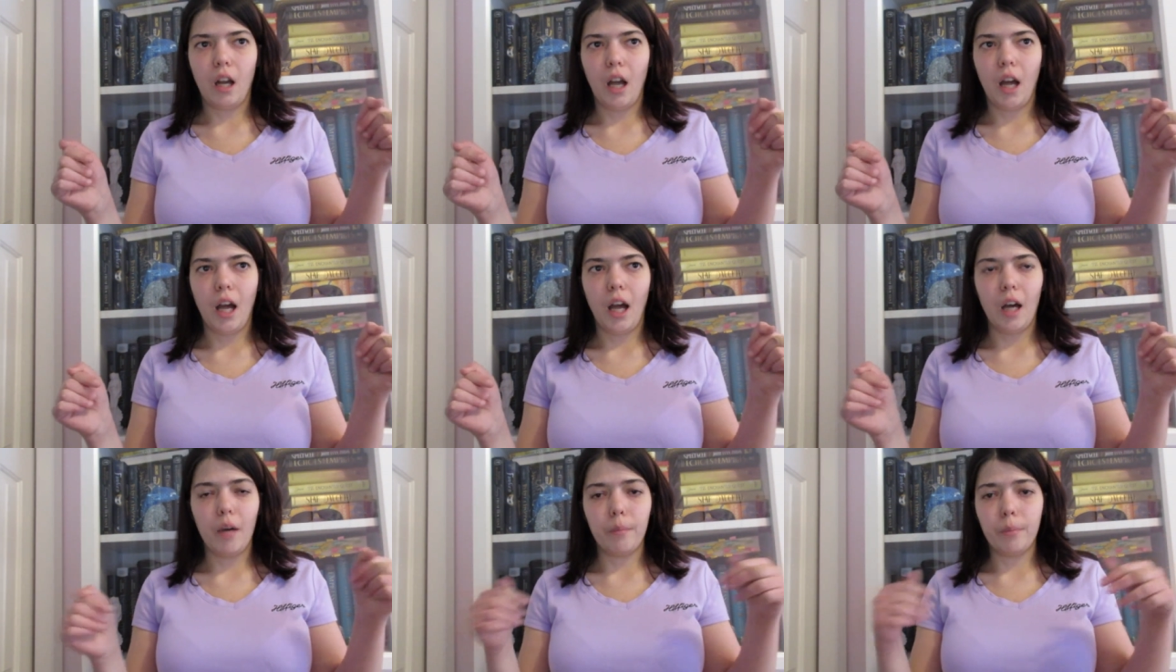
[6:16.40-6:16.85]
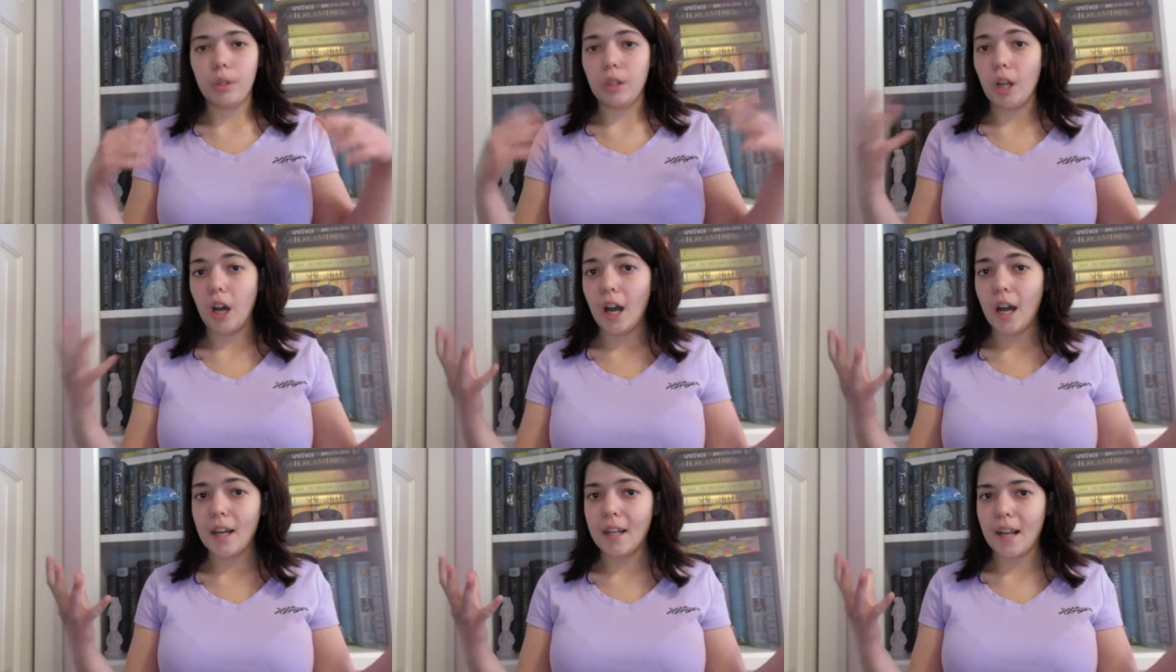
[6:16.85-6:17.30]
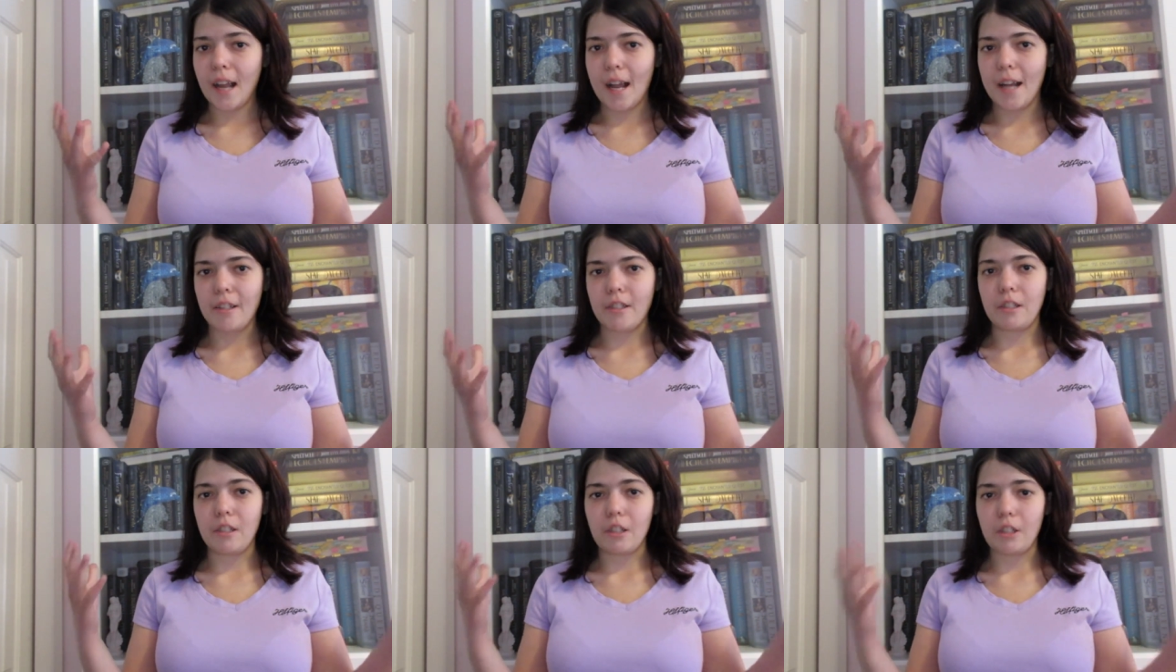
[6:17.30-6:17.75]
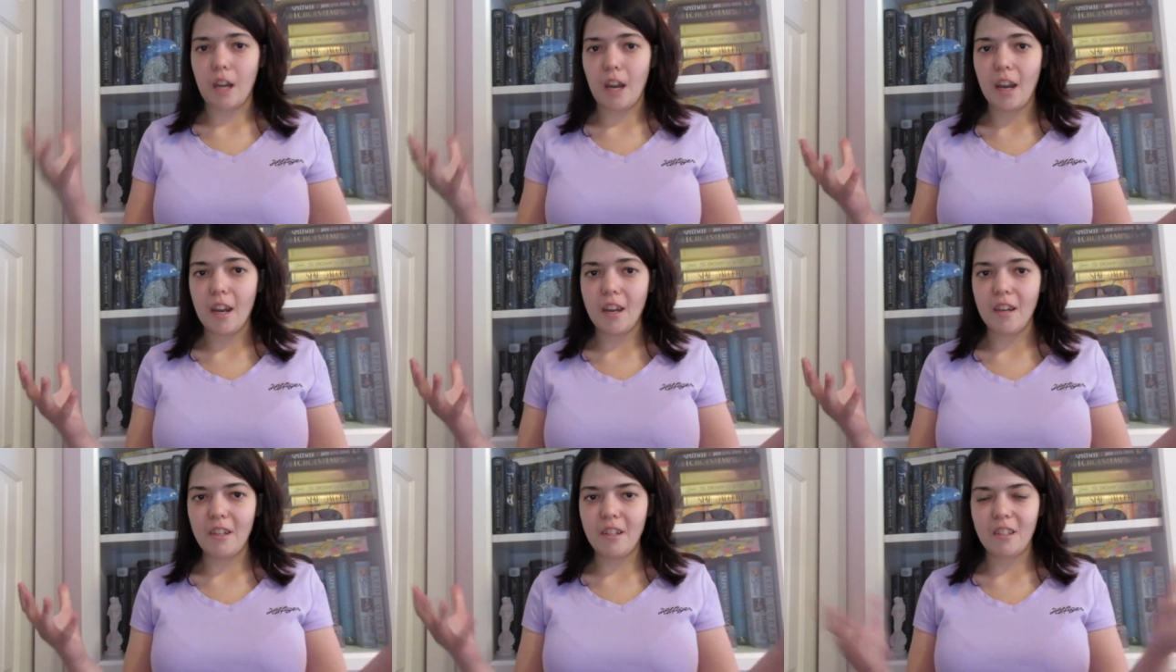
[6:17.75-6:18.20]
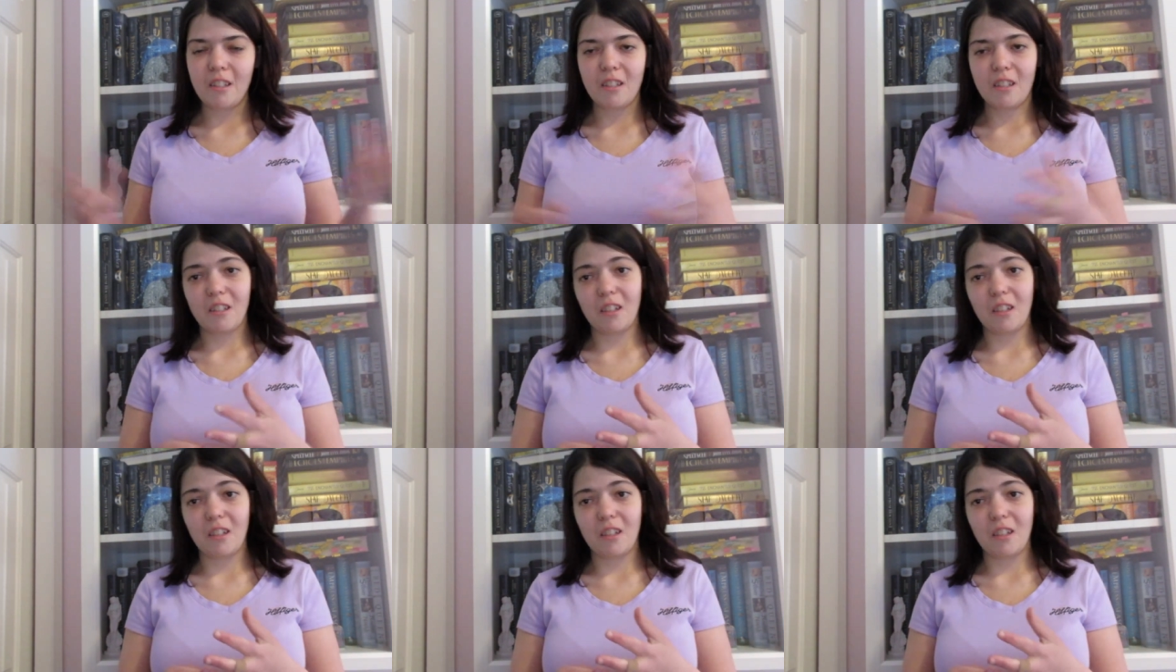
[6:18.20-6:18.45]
uh, plot hasn't changed.